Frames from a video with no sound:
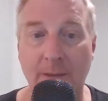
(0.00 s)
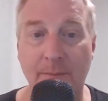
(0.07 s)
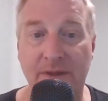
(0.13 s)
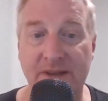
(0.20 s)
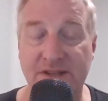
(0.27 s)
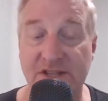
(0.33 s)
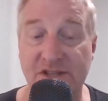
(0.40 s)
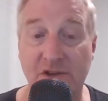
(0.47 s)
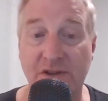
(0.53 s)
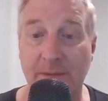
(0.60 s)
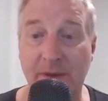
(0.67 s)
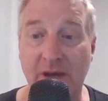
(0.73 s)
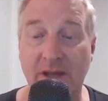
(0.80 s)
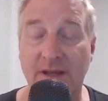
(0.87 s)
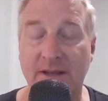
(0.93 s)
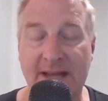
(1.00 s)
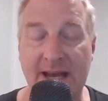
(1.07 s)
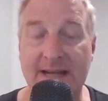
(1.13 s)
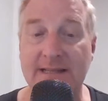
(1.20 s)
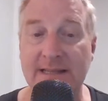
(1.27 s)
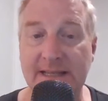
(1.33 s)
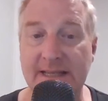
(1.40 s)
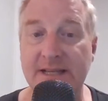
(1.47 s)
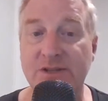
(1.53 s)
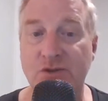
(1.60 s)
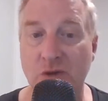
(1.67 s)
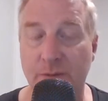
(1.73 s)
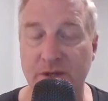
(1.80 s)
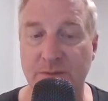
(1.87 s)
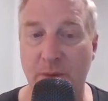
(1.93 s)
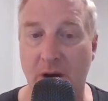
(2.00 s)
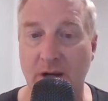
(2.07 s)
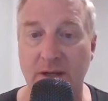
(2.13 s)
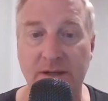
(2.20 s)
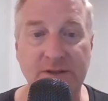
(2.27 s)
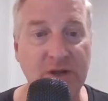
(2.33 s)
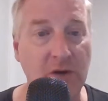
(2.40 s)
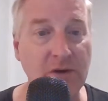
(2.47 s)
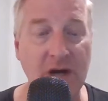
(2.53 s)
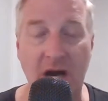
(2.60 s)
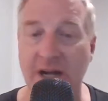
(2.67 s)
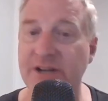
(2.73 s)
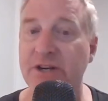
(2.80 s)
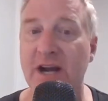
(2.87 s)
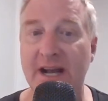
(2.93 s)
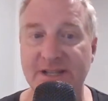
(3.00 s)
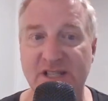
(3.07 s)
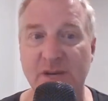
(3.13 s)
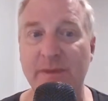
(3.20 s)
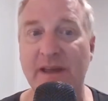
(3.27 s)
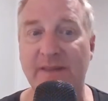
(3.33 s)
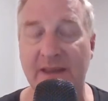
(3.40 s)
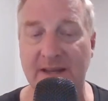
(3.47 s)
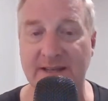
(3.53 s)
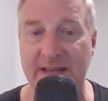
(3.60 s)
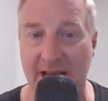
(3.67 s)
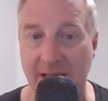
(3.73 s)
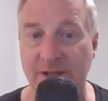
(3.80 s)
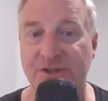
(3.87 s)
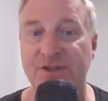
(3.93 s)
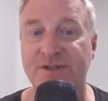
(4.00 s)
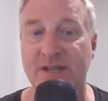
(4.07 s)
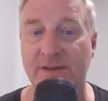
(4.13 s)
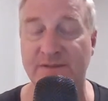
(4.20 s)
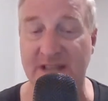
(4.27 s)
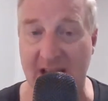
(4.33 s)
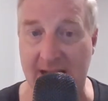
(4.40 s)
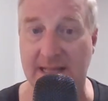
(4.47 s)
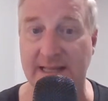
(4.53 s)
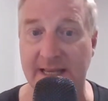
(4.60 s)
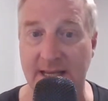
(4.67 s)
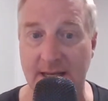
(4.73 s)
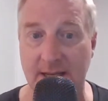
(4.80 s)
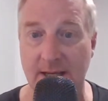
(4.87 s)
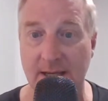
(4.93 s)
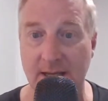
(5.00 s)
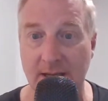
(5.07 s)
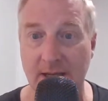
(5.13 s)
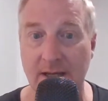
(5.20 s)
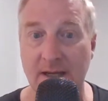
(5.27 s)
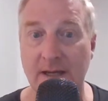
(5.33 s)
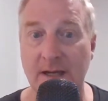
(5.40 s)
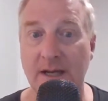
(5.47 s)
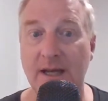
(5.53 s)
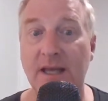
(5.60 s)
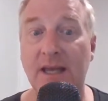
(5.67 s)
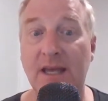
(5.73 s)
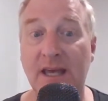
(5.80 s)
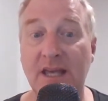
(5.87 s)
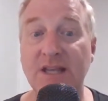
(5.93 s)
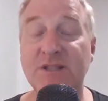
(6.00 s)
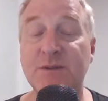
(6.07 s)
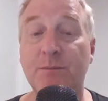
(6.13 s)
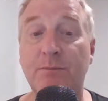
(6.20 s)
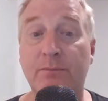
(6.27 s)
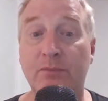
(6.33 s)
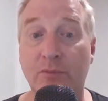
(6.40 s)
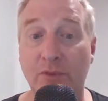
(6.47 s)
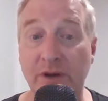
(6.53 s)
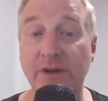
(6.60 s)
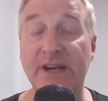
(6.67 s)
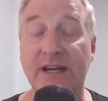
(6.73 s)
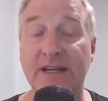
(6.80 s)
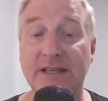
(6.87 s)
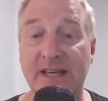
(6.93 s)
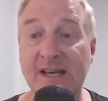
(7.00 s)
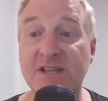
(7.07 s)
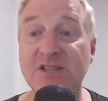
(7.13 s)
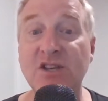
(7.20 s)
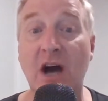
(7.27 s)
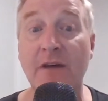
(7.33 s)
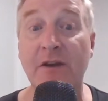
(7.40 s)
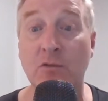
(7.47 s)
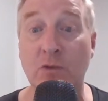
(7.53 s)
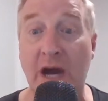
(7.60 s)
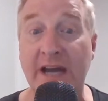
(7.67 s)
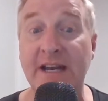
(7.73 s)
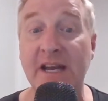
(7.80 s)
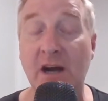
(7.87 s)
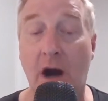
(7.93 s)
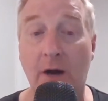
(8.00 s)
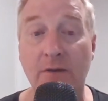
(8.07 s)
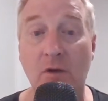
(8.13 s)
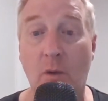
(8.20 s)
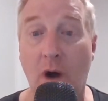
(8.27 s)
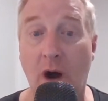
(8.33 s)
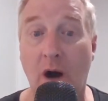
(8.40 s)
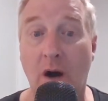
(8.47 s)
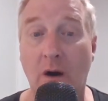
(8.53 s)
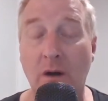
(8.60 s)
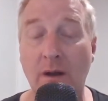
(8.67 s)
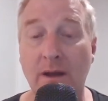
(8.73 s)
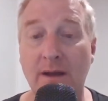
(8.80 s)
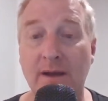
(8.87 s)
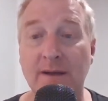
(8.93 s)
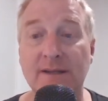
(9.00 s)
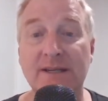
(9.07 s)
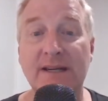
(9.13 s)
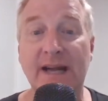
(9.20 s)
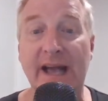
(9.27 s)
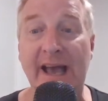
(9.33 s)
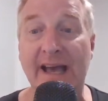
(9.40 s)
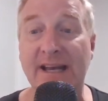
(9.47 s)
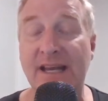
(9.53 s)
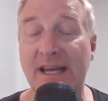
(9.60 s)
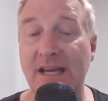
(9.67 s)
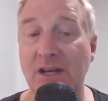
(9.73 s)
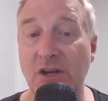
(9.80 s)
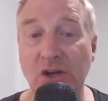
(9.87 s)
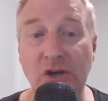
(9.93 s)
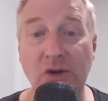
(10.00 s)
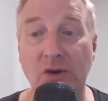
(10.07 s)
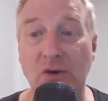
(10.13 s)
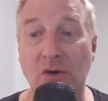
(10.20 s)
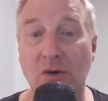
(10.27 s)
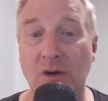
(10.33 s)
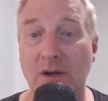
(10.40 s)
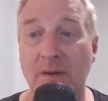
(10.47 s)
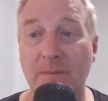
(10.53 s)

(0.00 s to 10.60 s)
But this is only a million. Tech lead is super smart. Don't underestimate the intelligence of tech lead. He's brilliant. He saw the writing on the wall and he knew